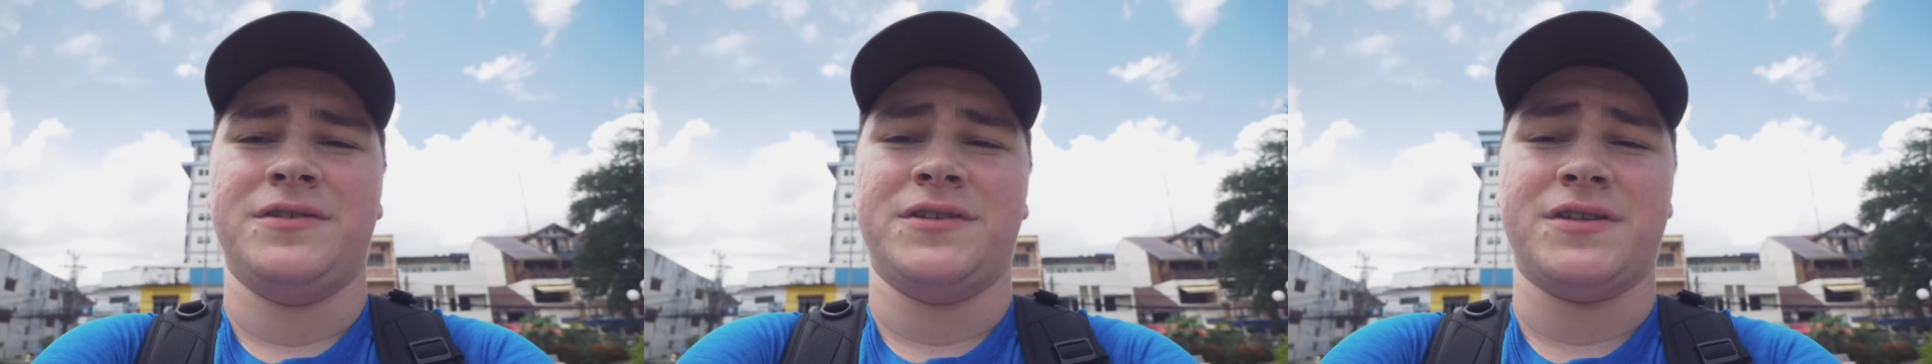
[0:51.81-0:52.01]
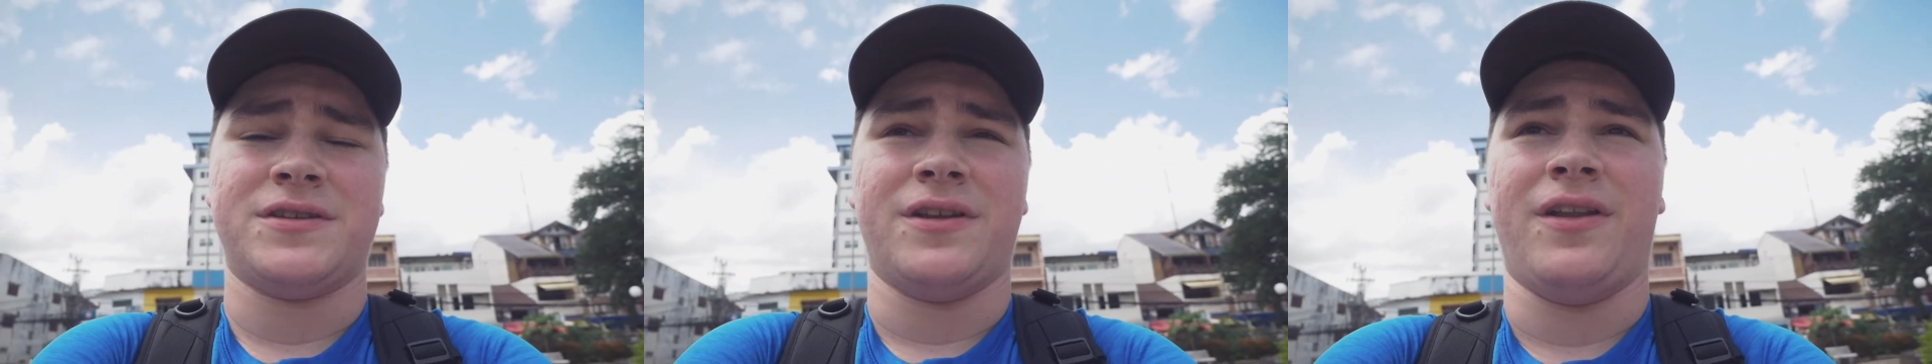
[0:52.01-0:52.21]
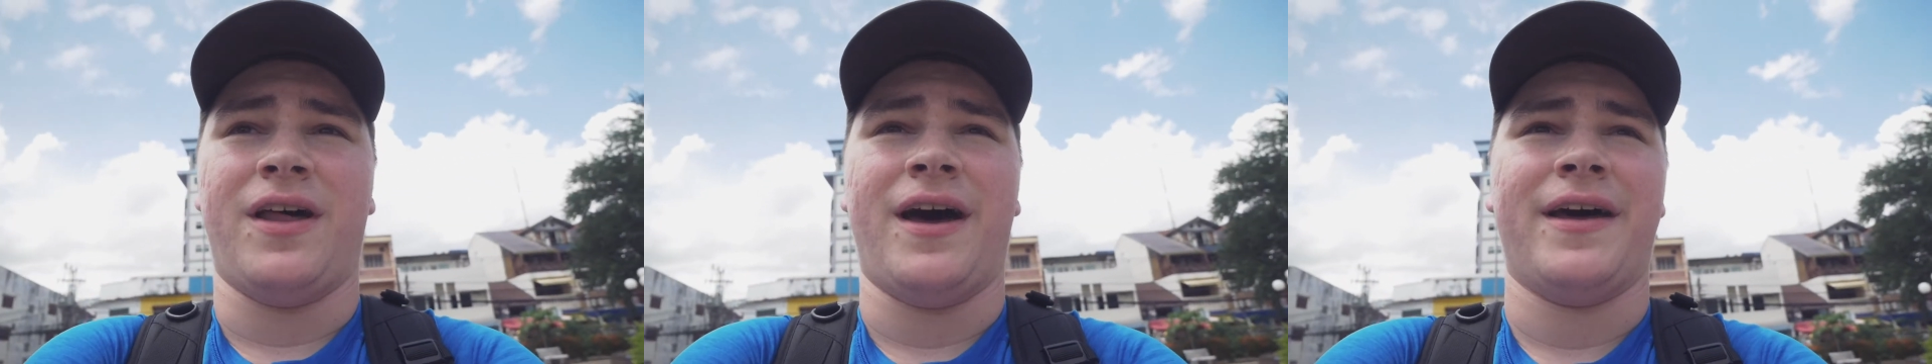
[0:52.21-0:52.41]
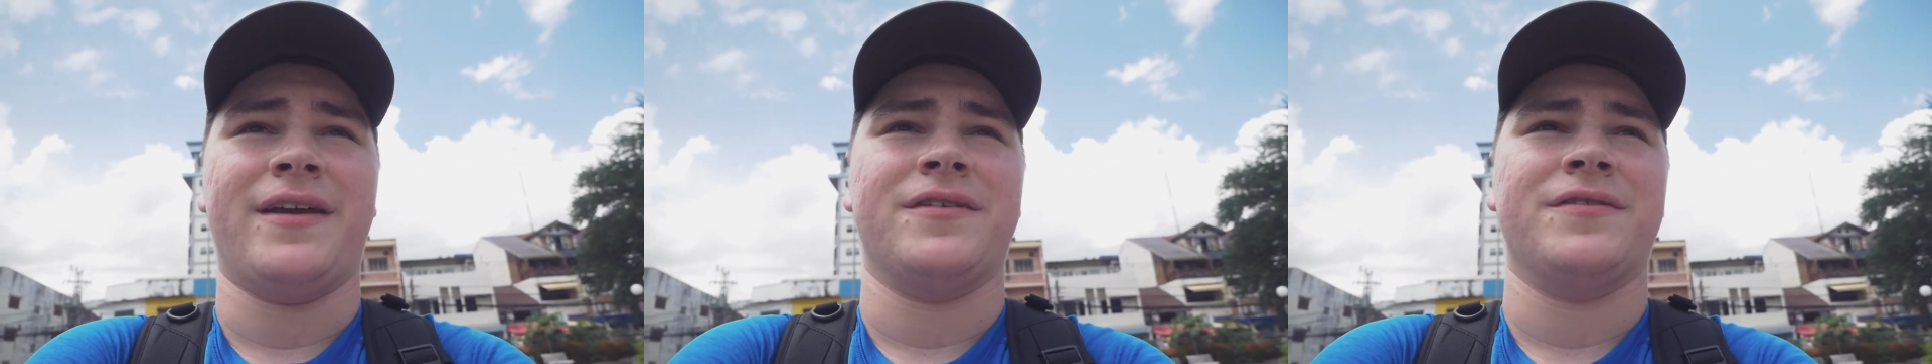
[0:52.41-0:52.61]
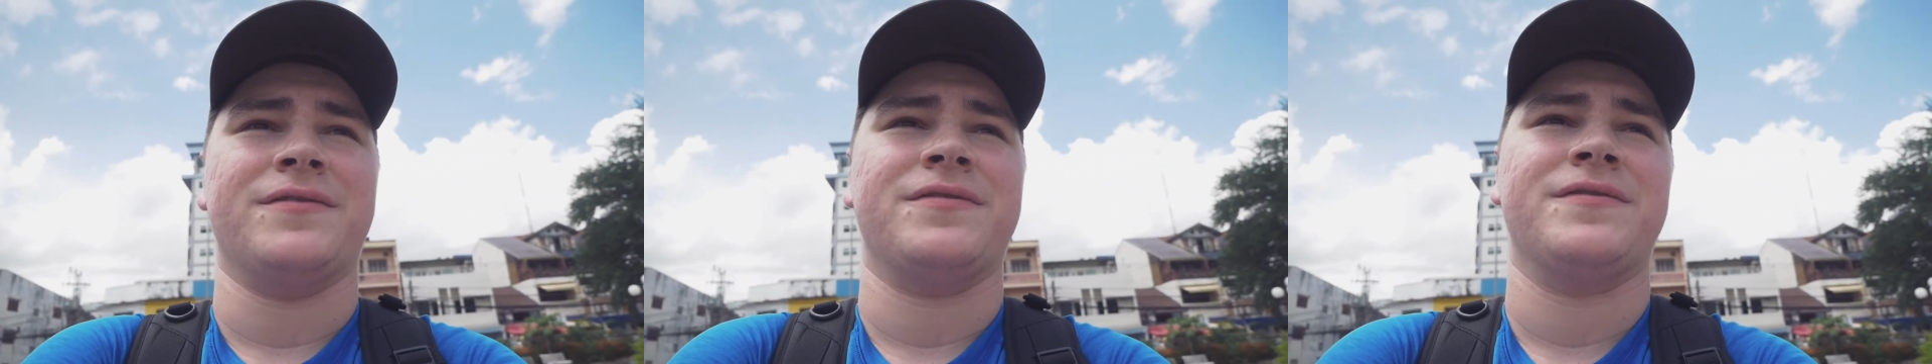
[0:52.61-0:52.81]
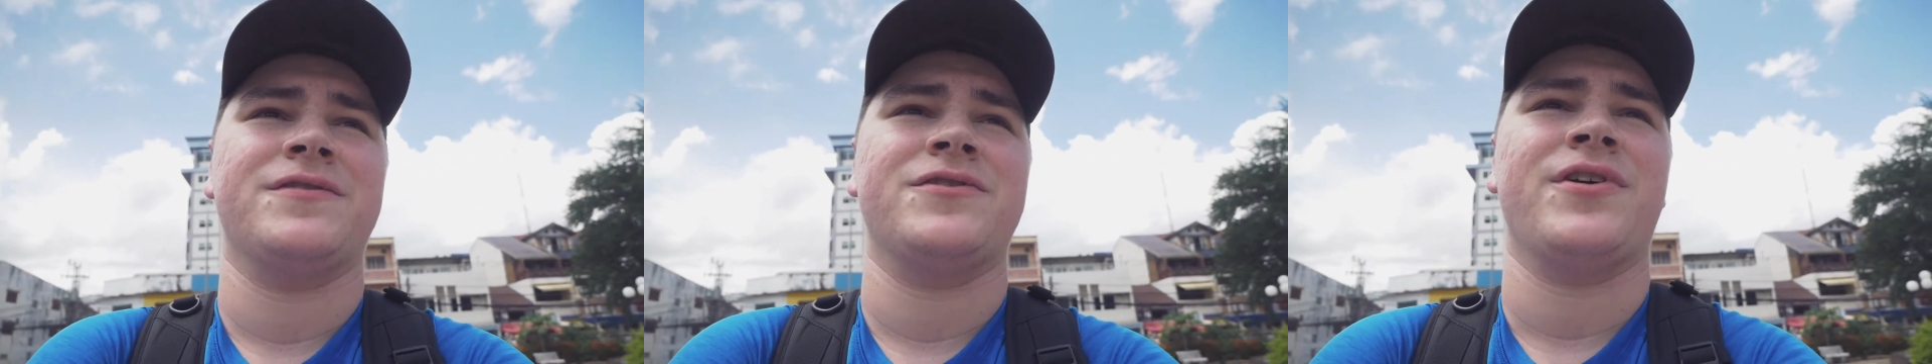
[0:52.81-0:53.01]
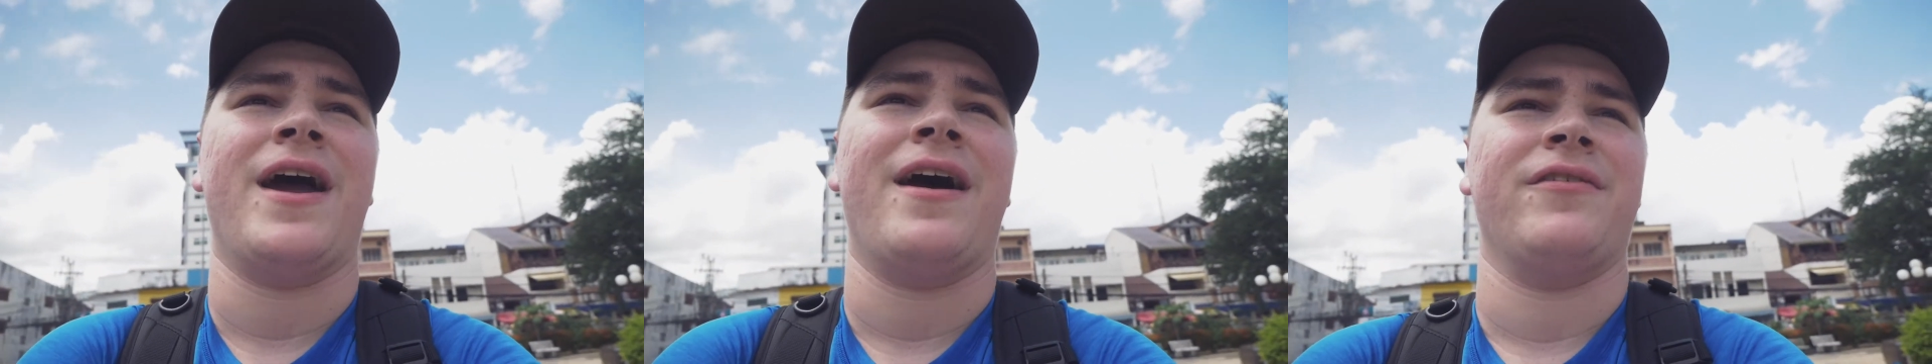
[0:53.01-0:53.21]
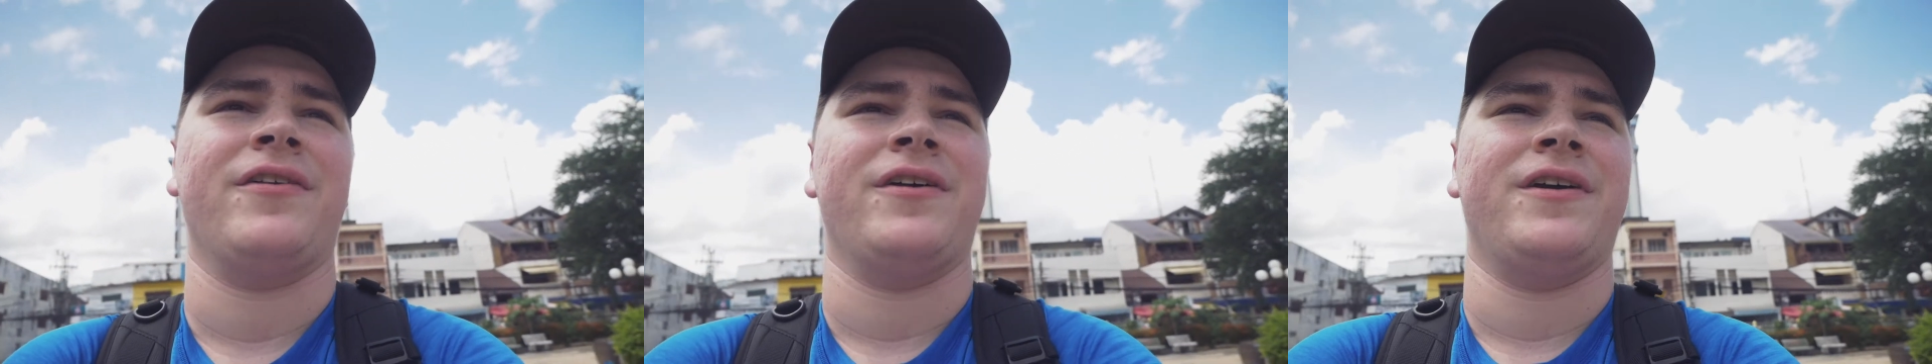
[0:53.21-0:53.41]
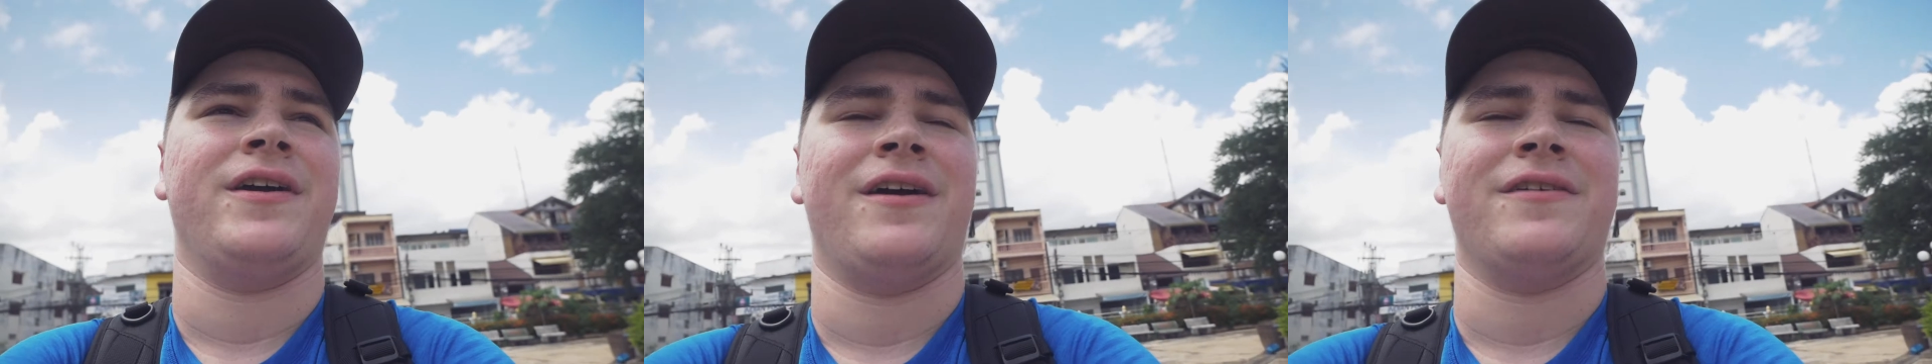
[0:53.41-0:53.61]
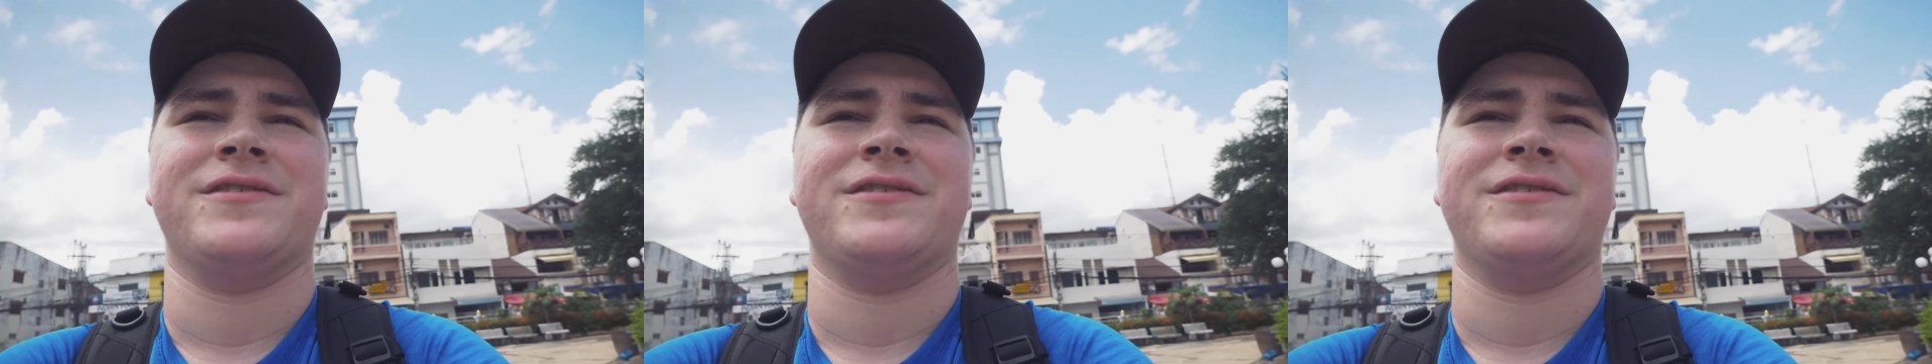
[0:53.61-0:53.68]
just a lot of traveling.